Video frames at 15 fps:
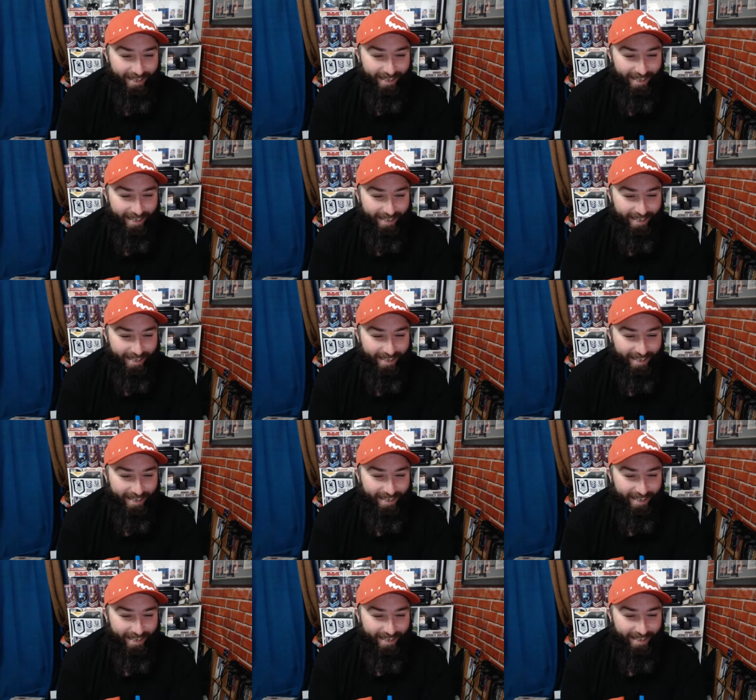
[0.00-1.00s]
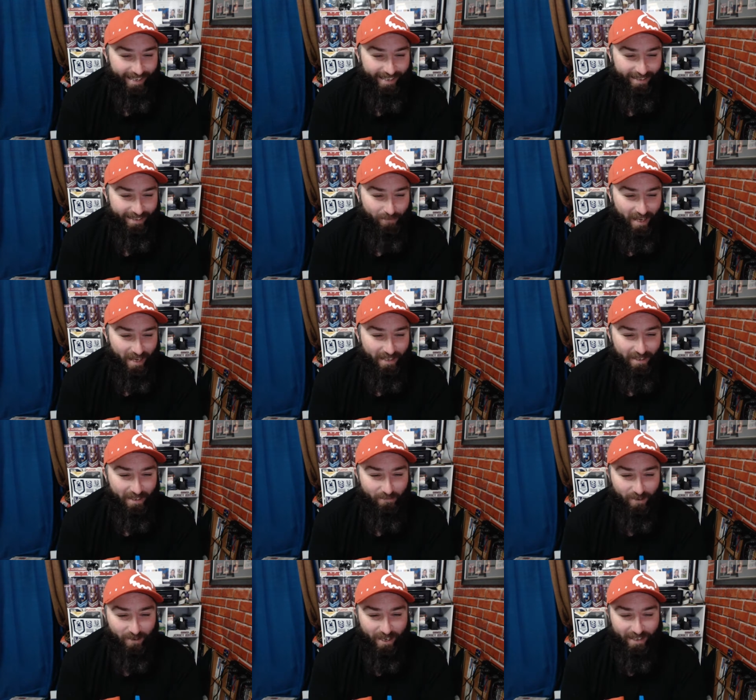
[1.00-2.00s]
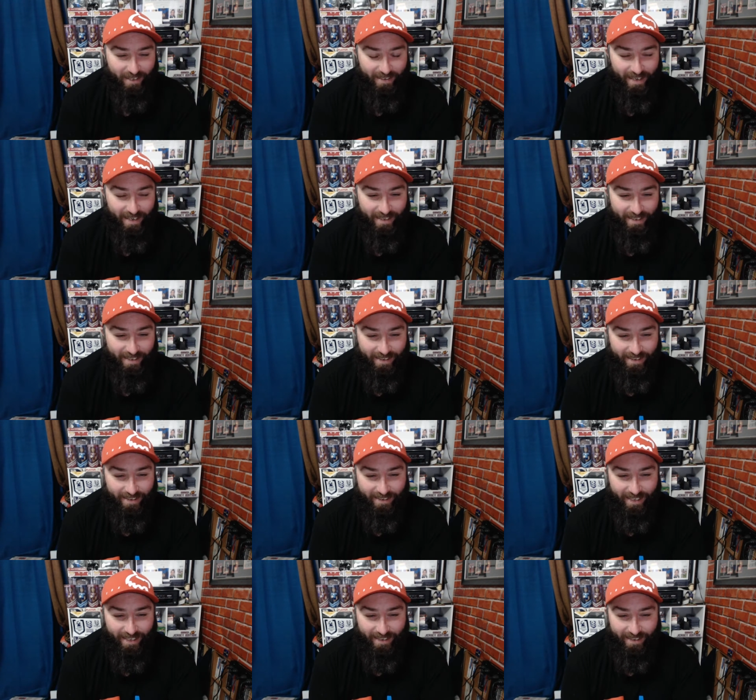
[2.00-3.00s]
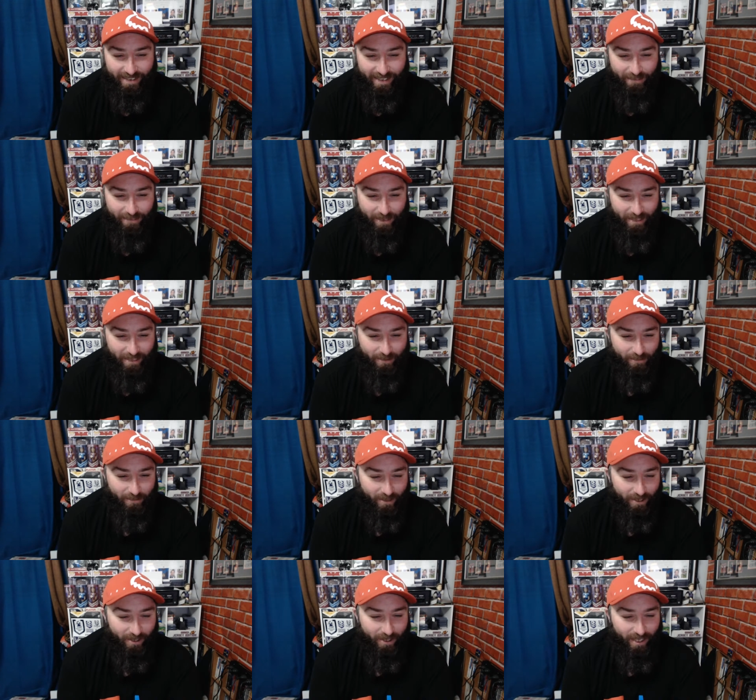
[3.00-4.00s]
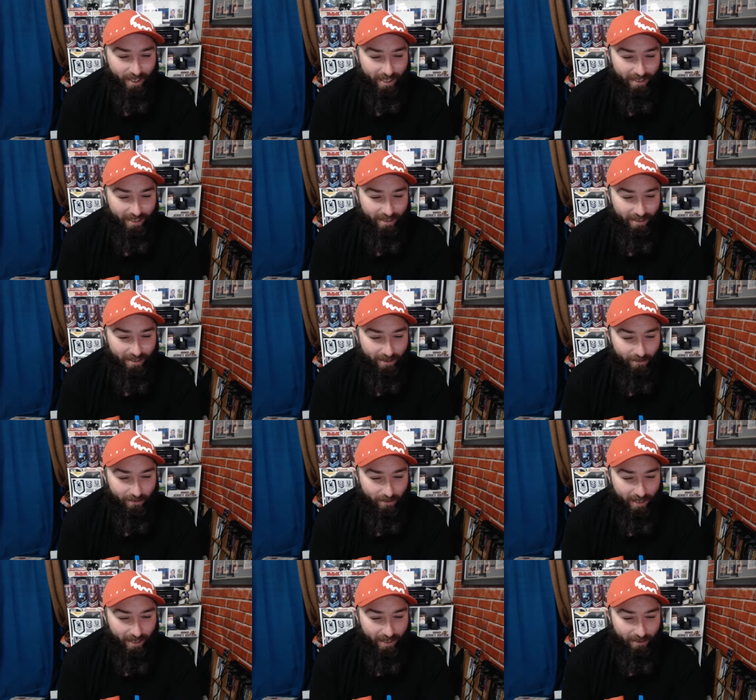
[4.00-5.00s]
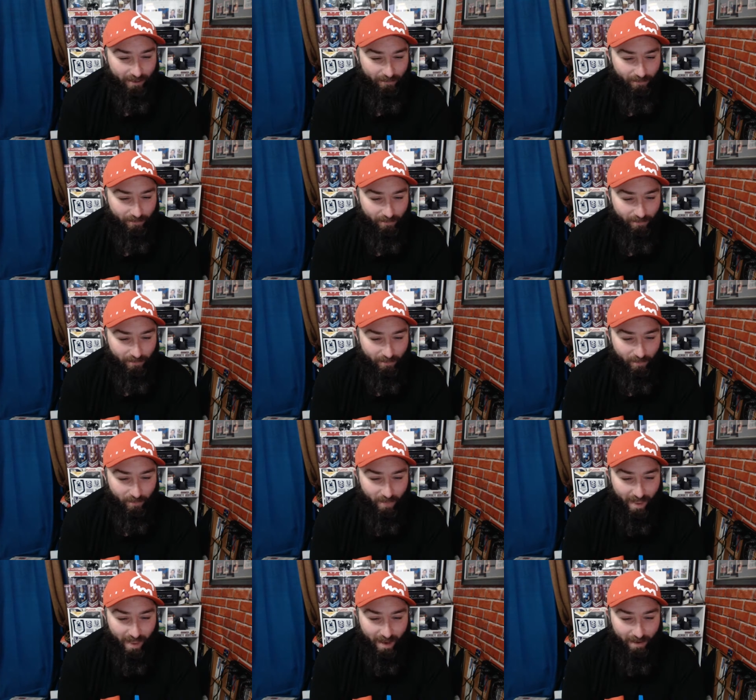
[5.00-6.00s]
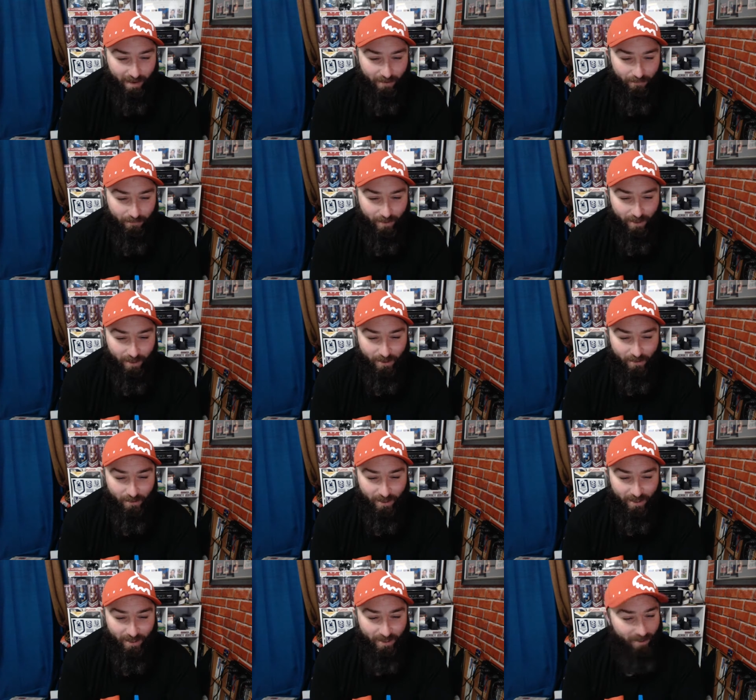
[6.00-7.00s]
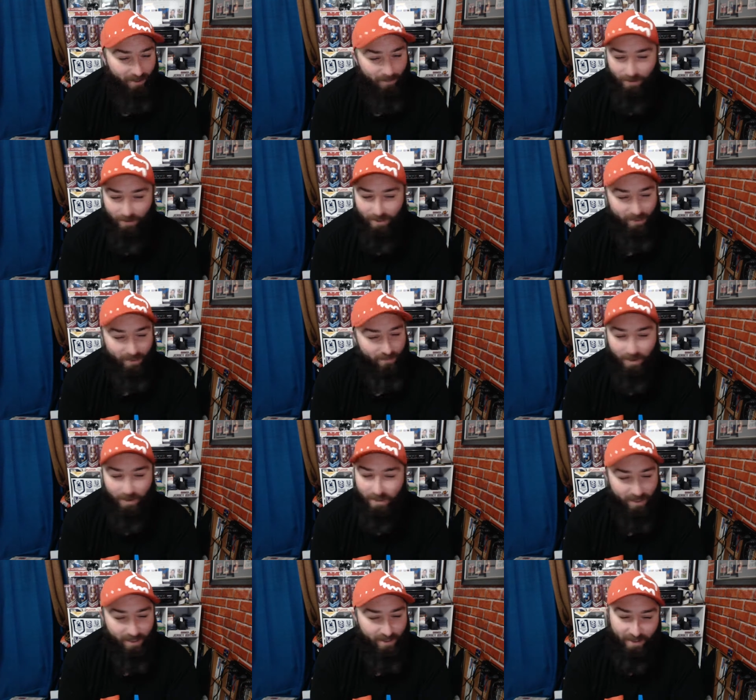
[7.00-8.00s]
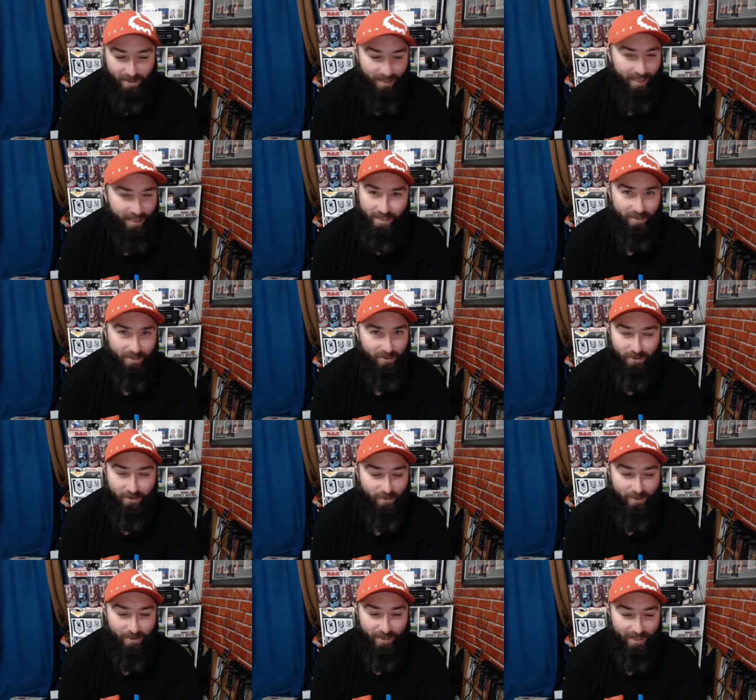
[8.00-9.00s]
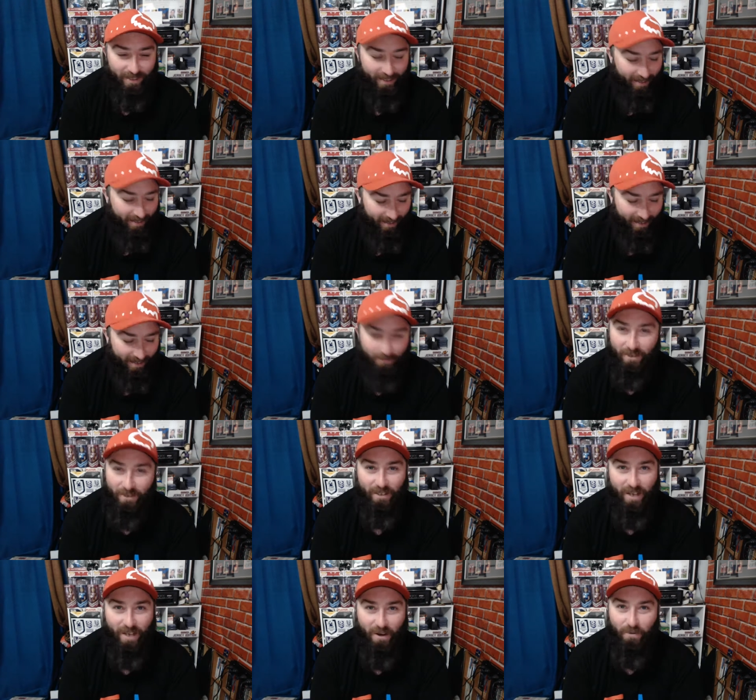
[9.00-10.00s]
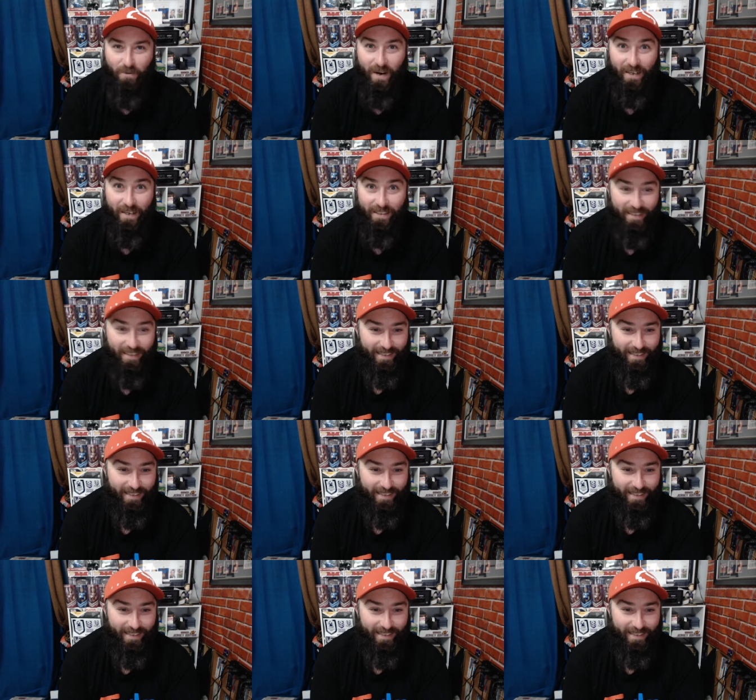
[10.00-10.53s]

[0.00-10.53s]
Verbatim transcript: Ah, amazing break. Thank you, Terry. Much appreciated. Wow. Fox wants two points. Fox not getting two points. It wasn't oh one.